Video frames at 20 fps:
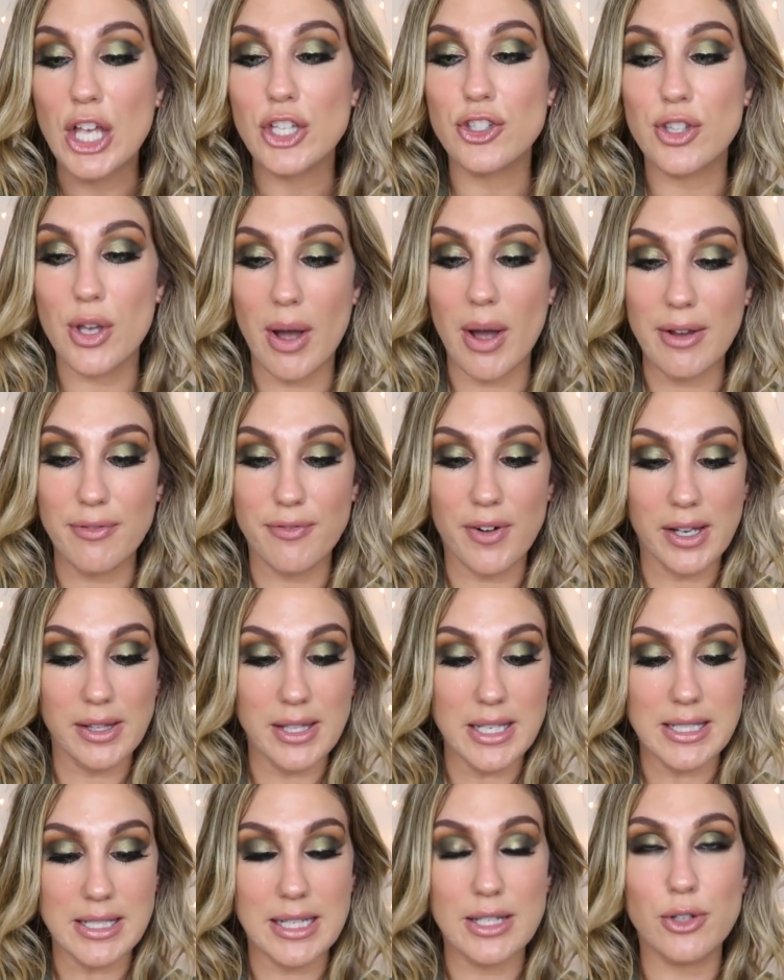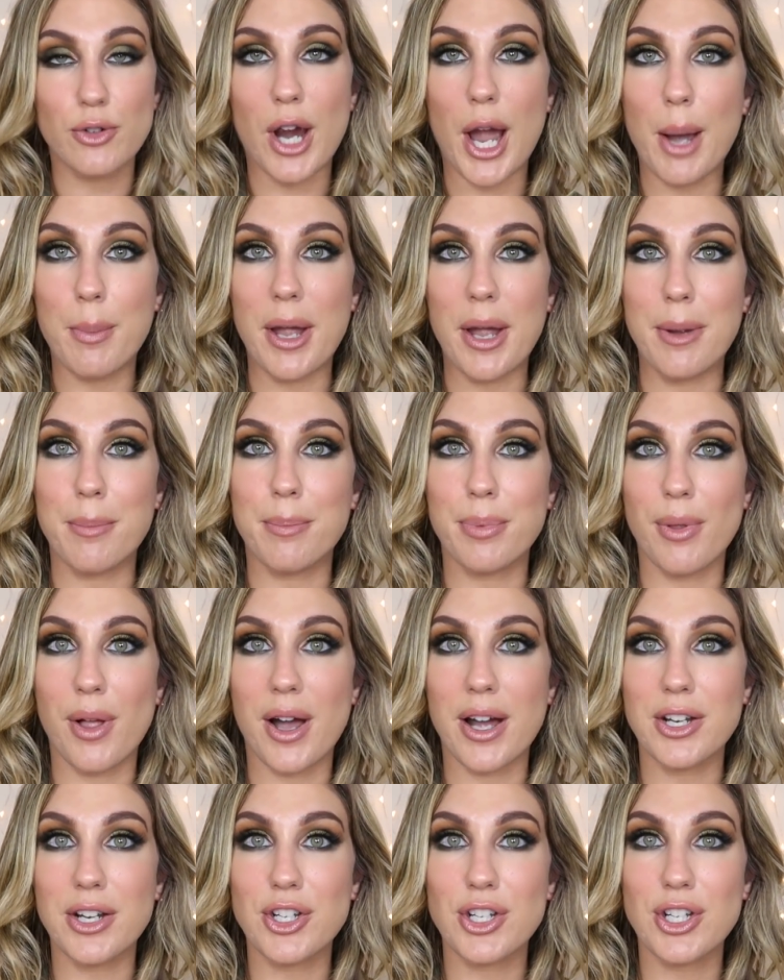So I finally did grab a
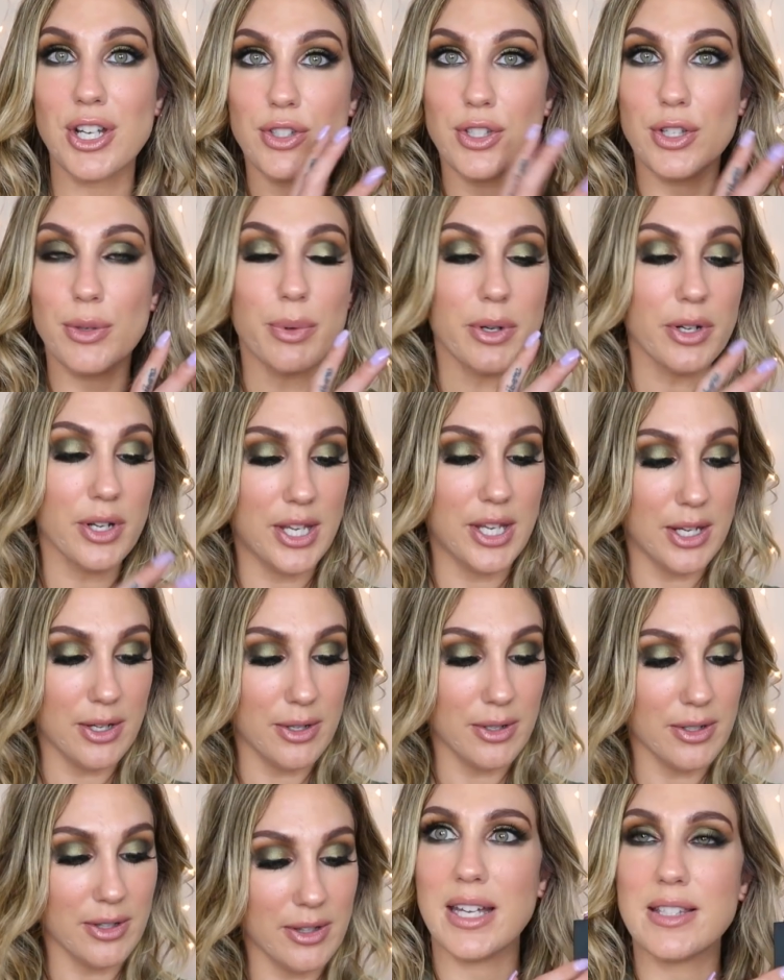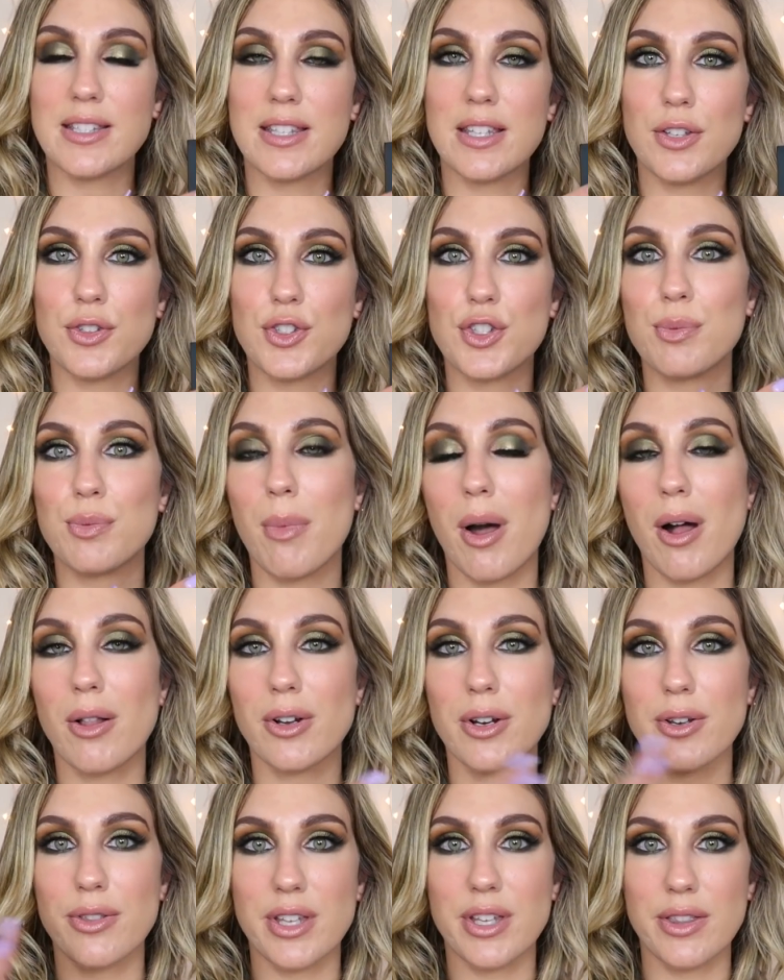blush. Super cute. It's
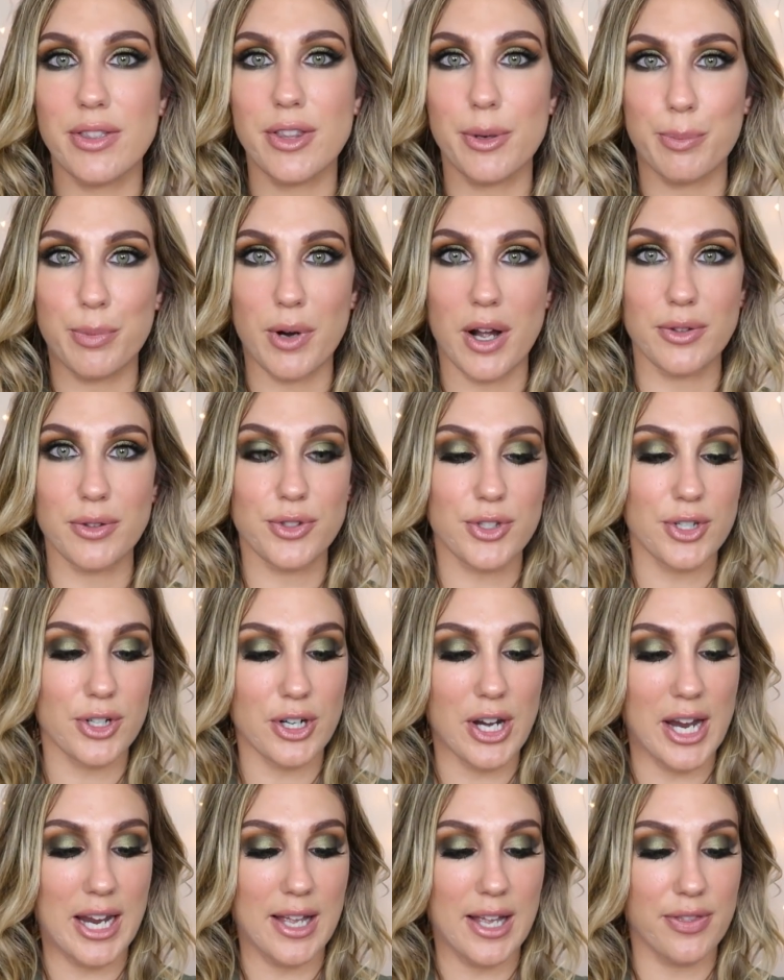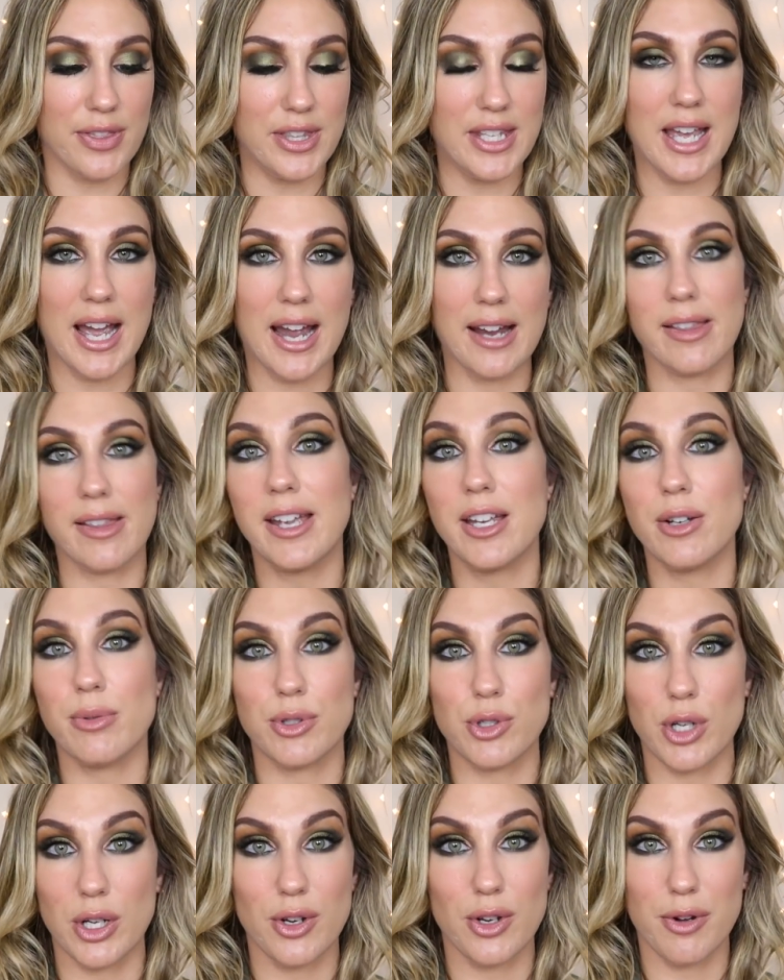smaller than the bronzer and the highlight,
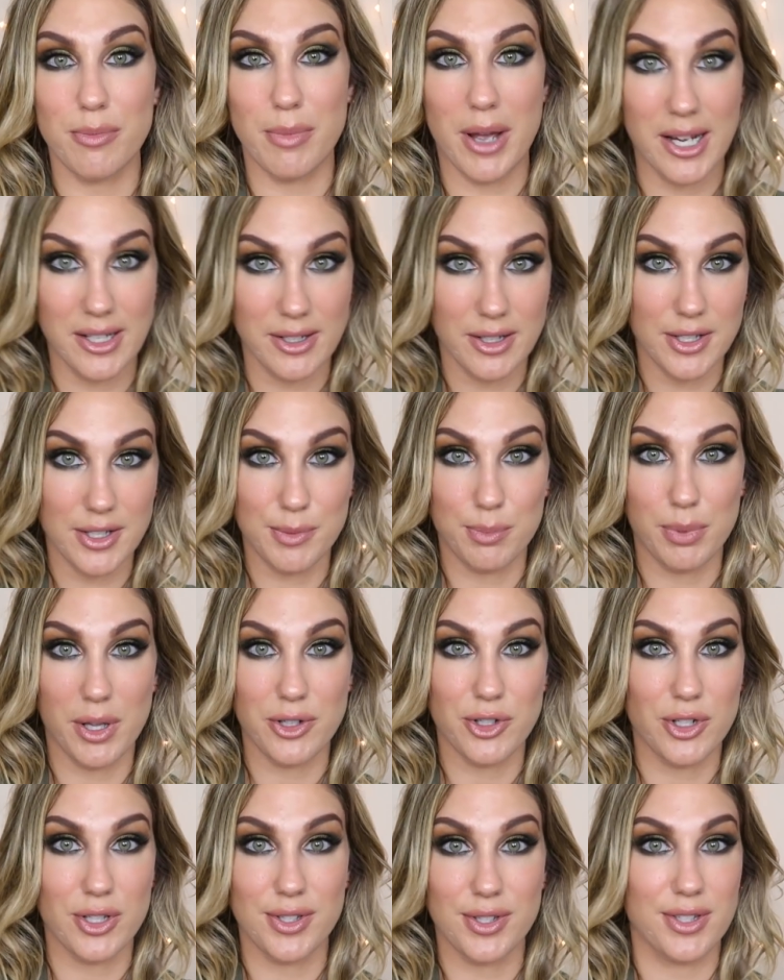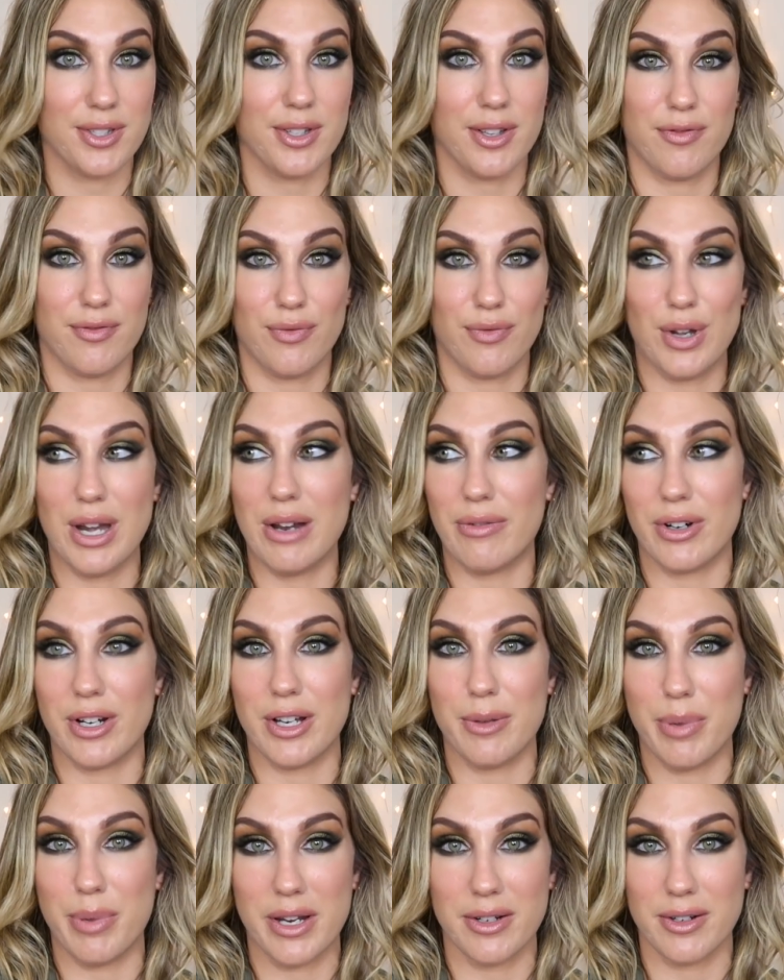which I don't mind because blushes never
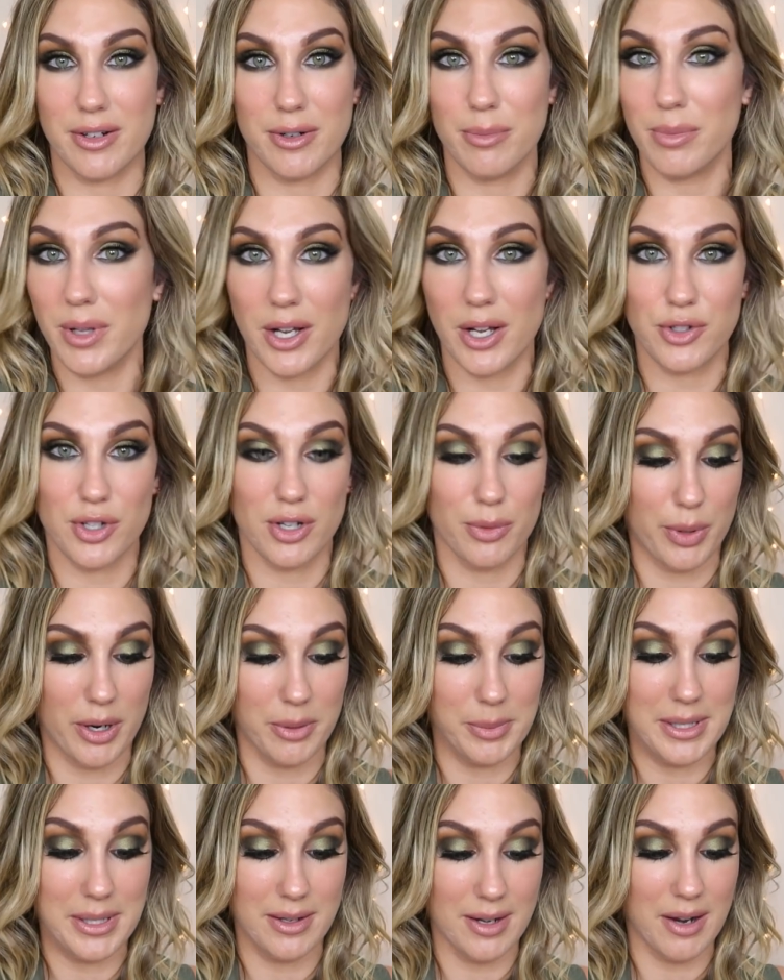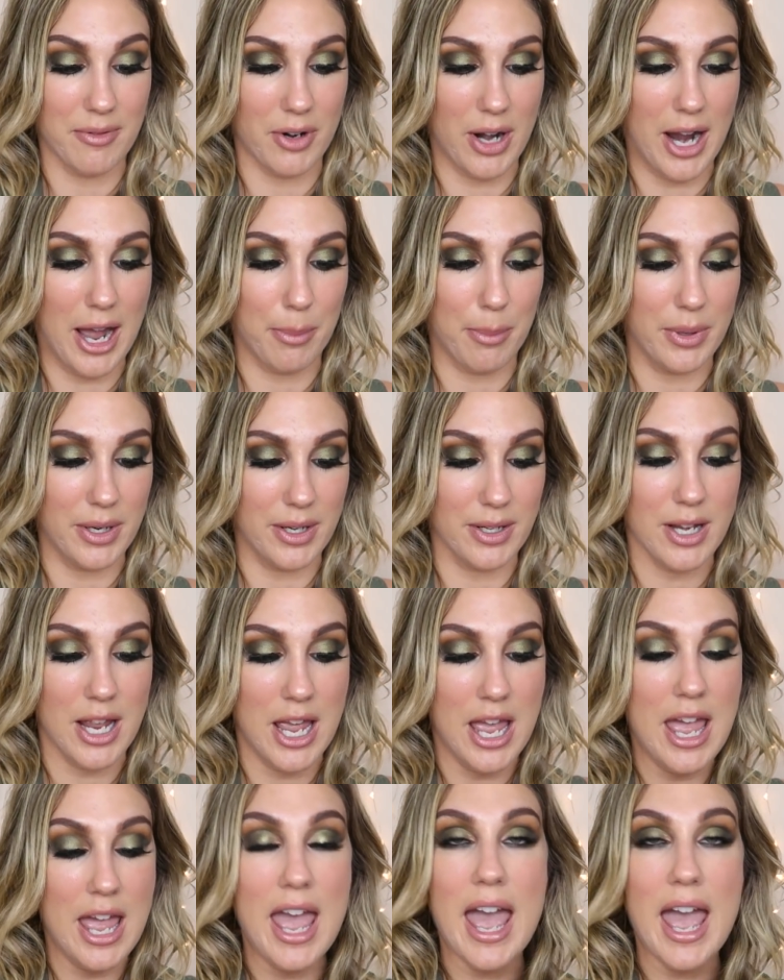hit pan on a blush. It'll probably never happen.